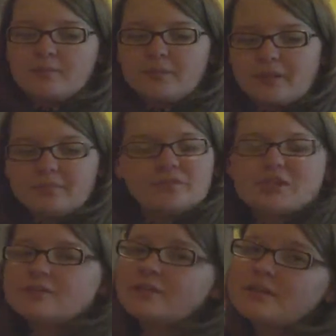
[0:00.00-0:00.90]
but
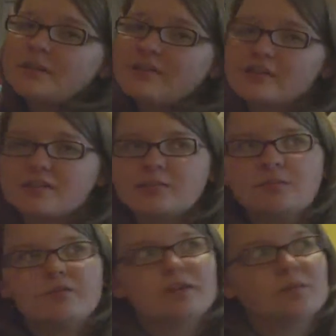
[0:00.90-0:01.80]
generally, my thoughts on the
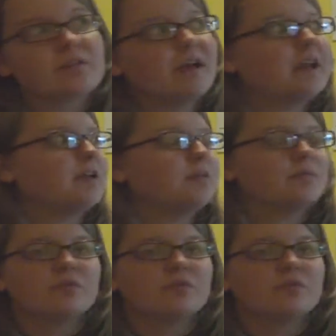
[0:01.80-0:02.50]
movie were that it,